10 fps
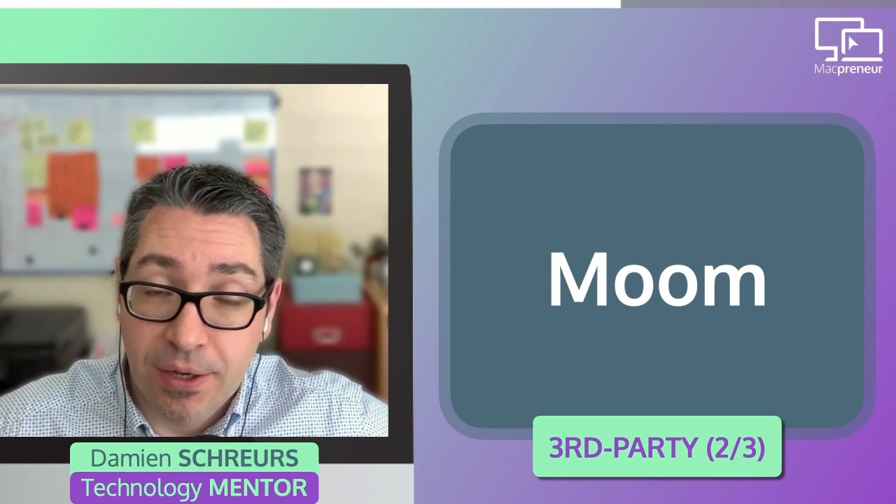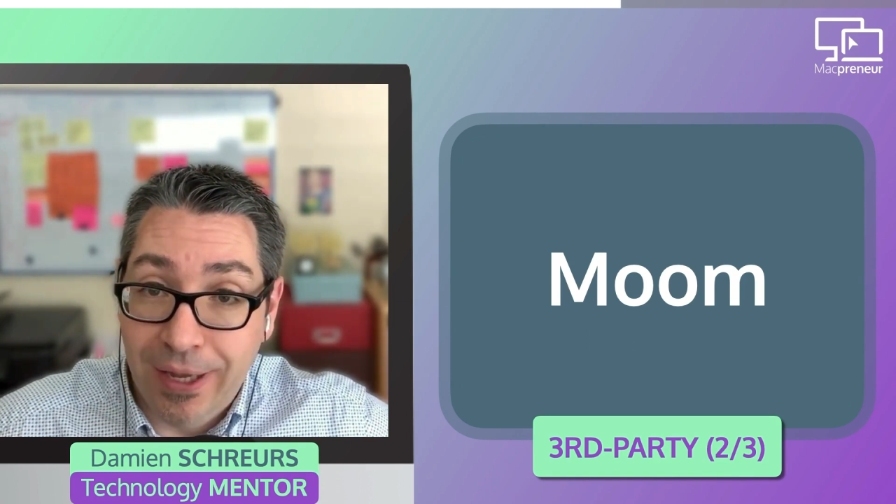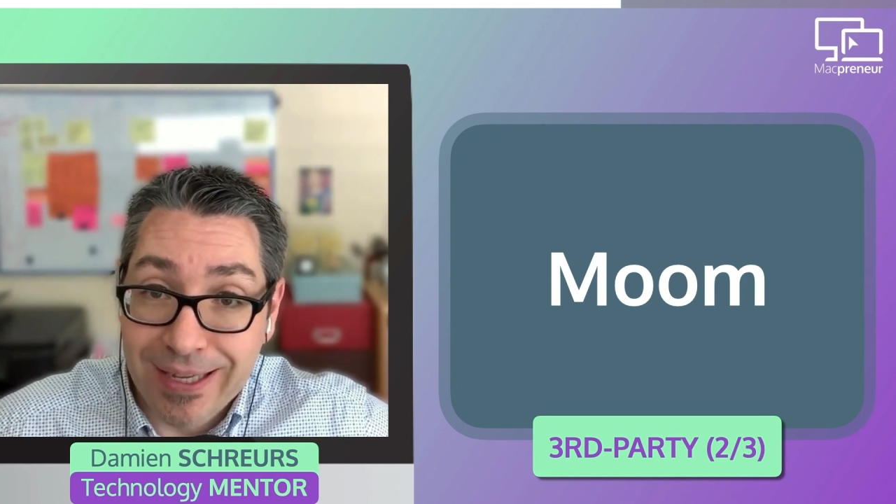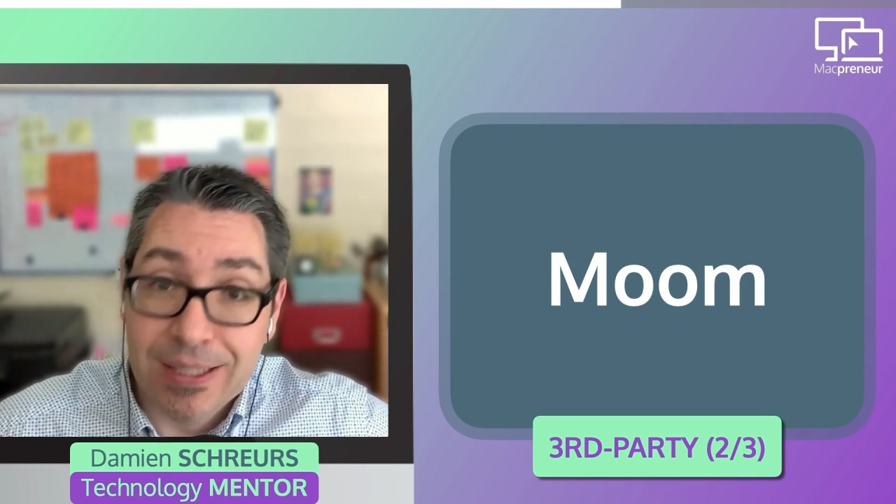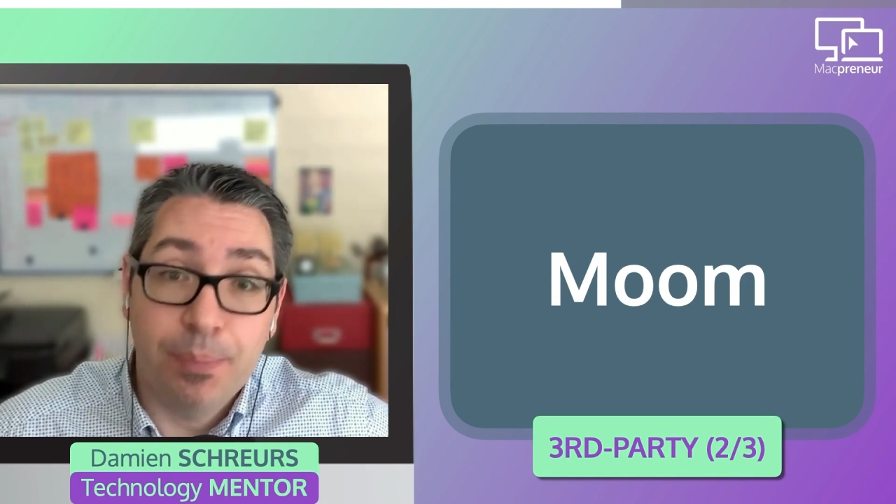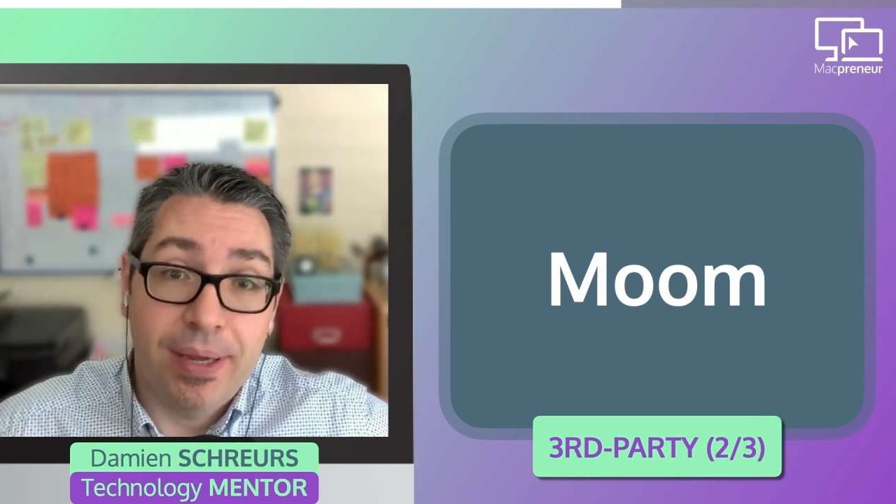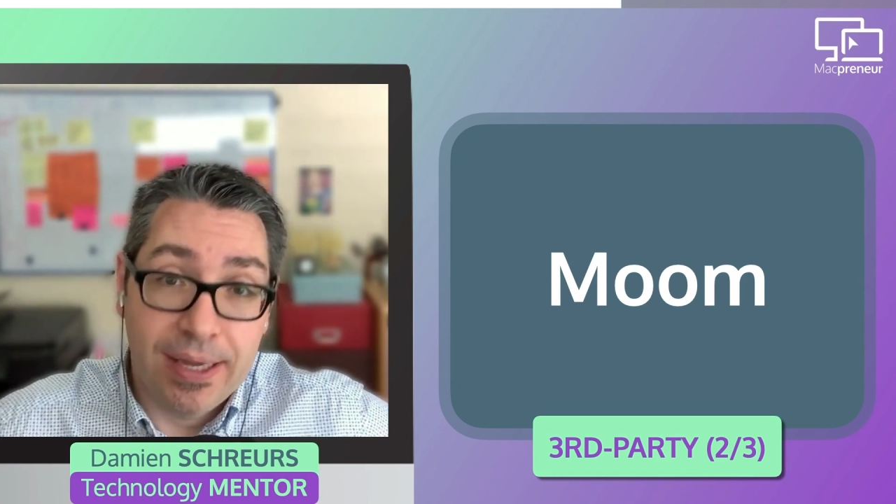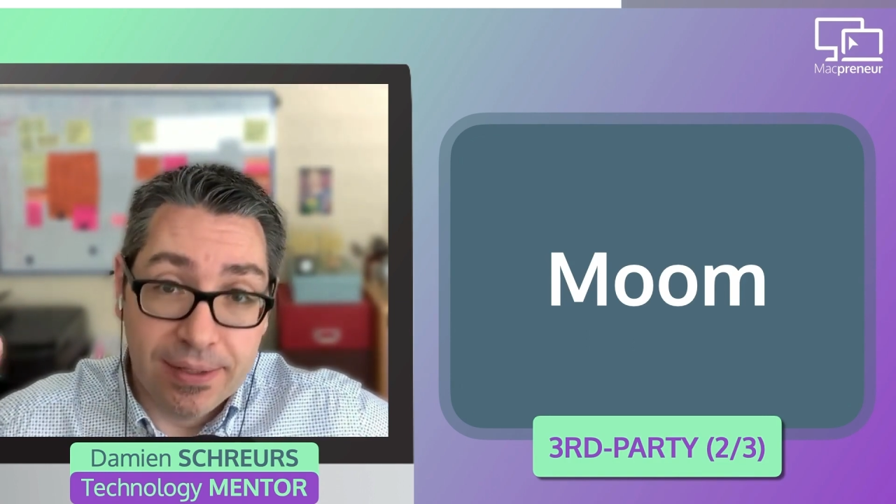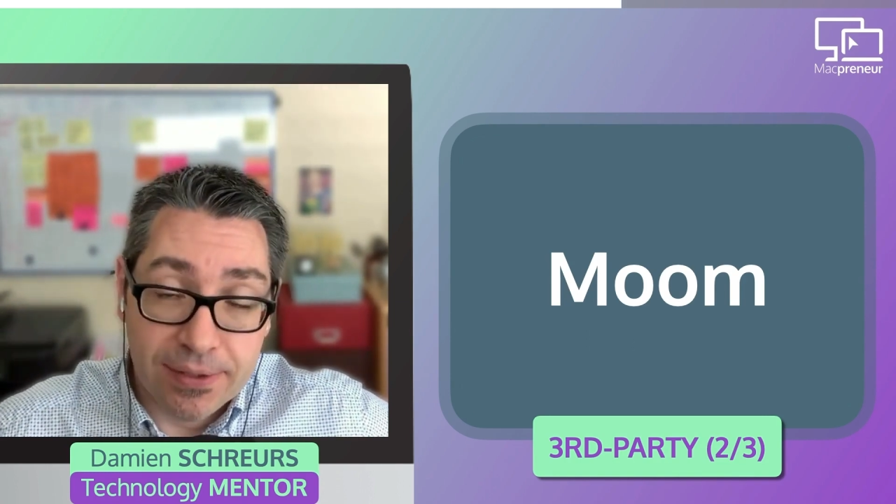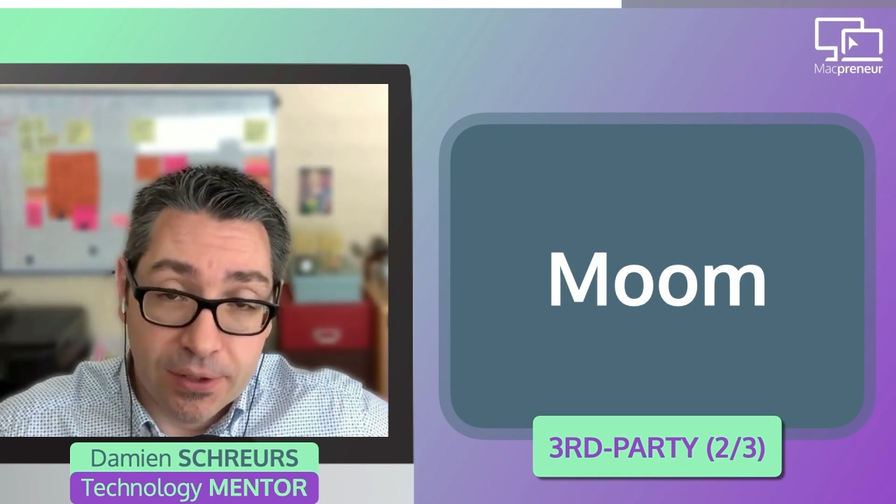
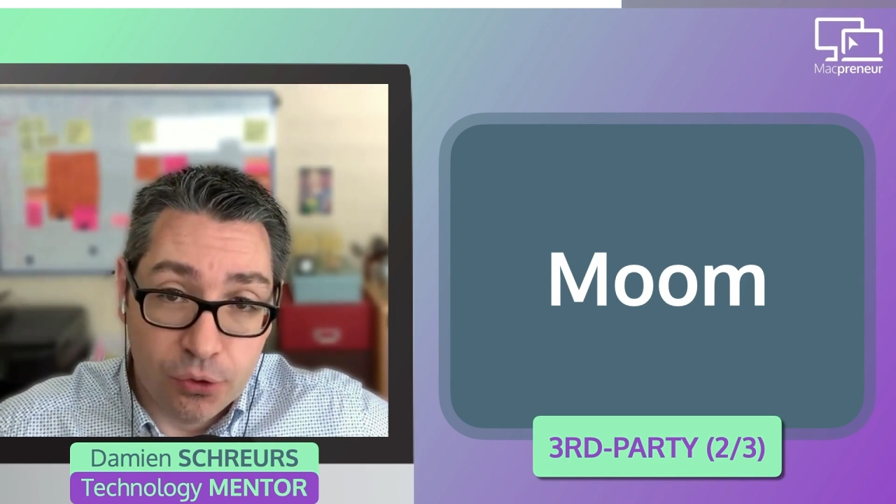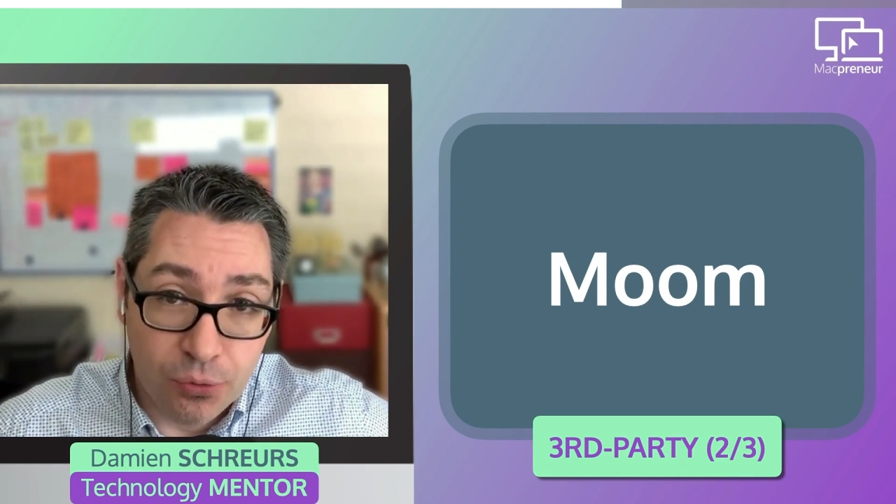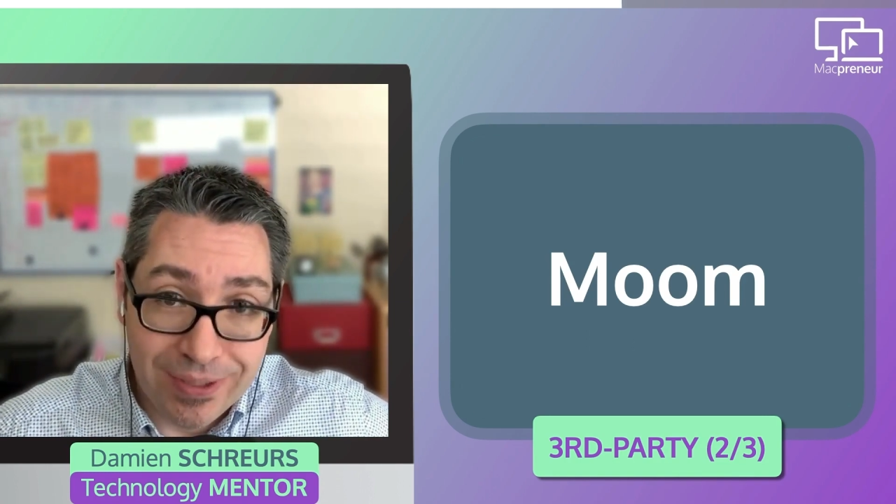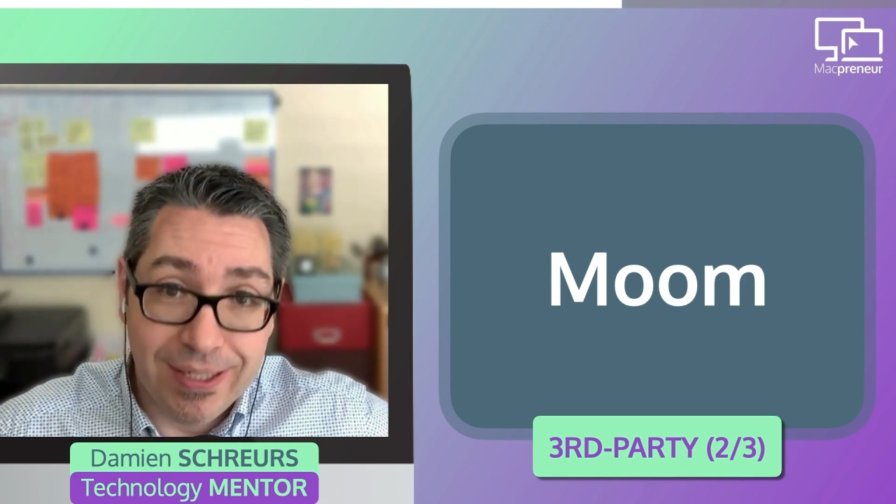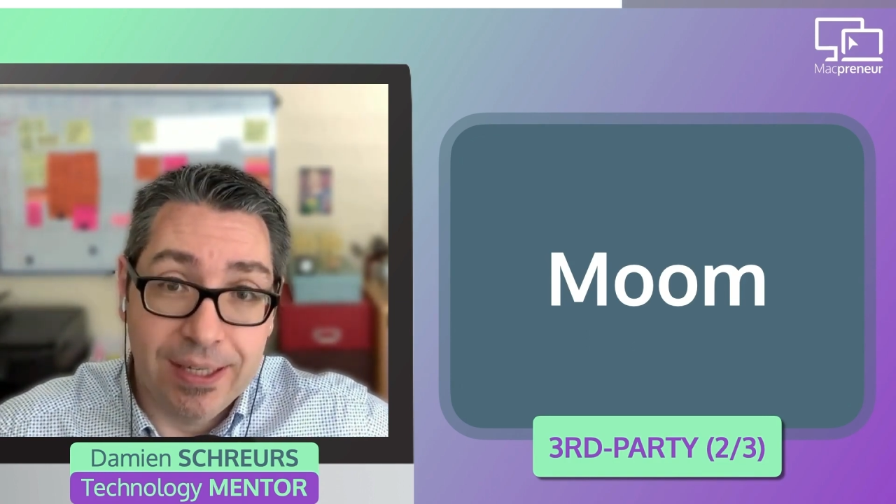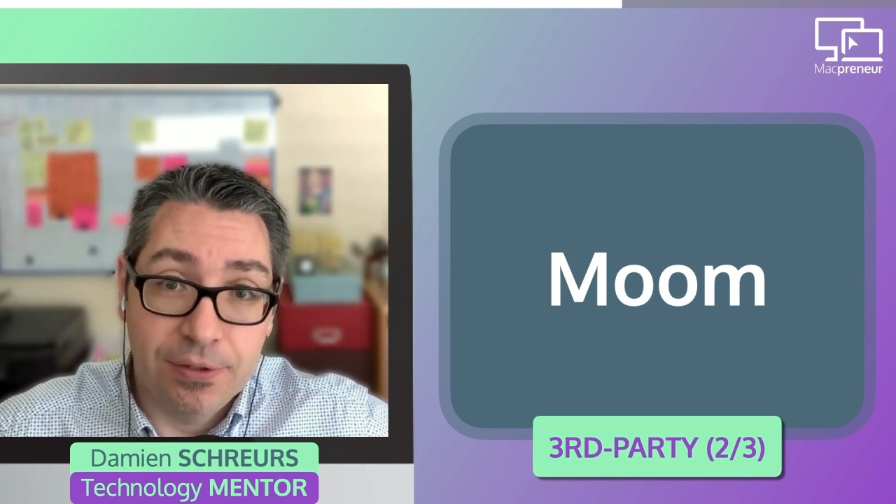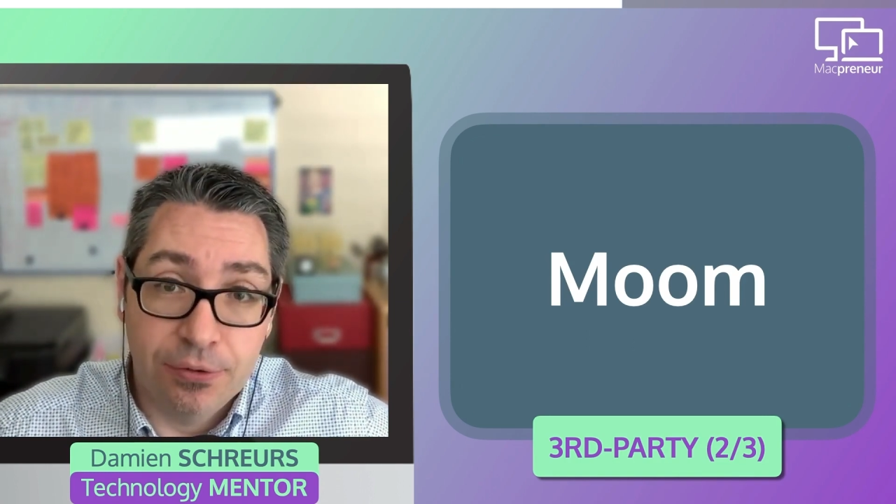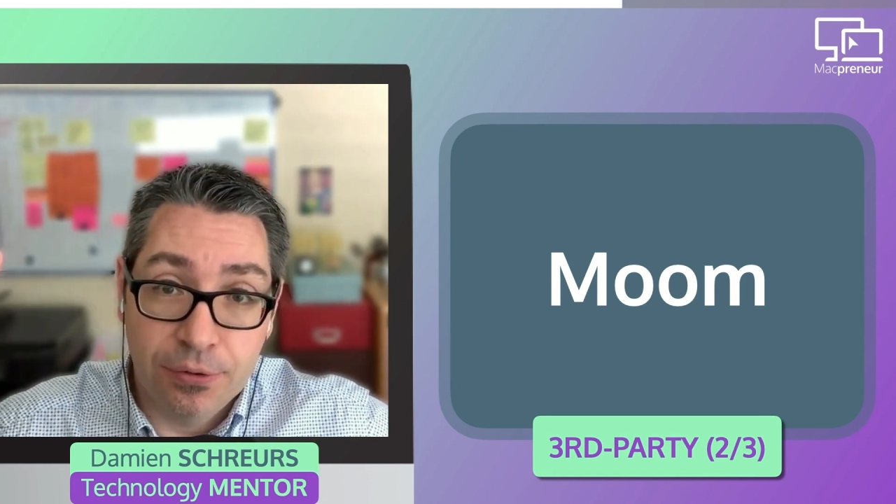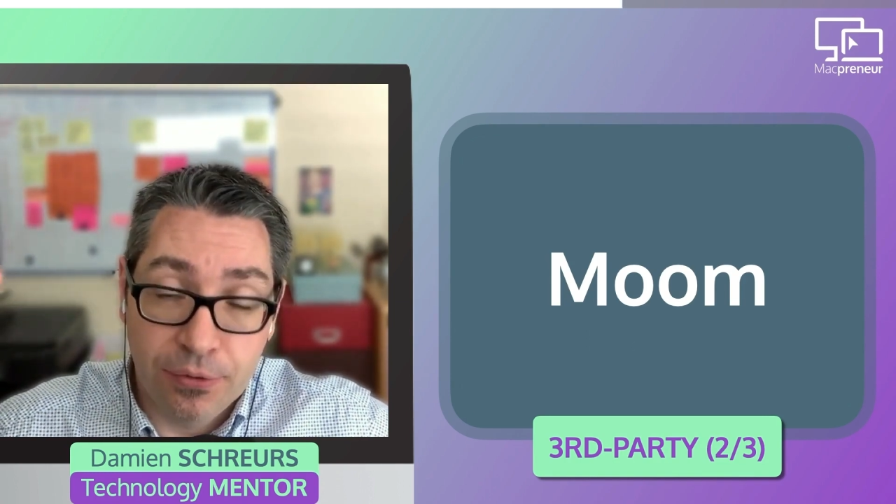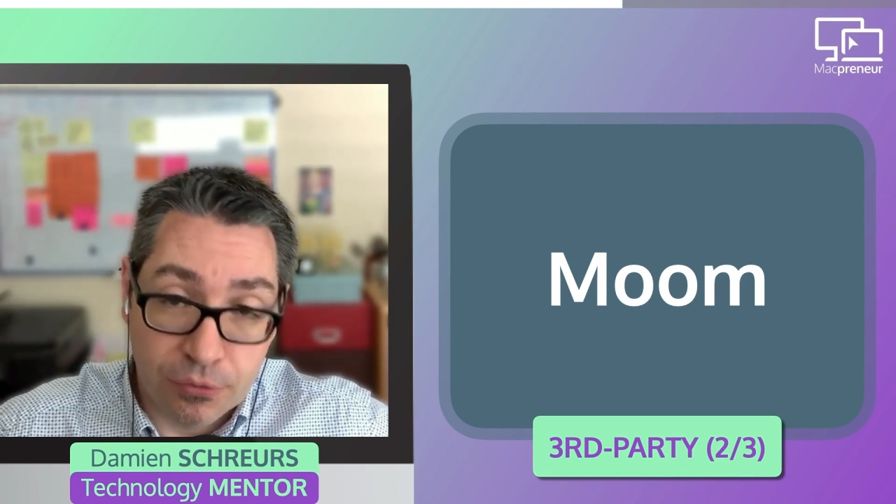expand to take
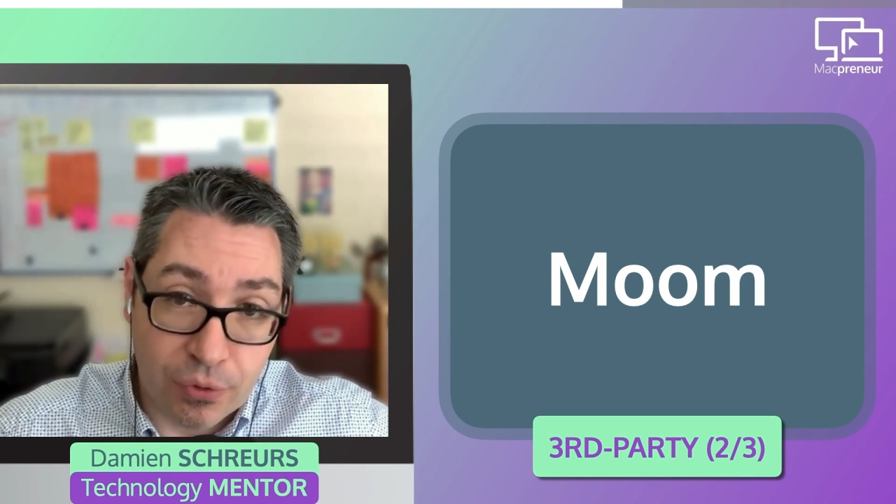the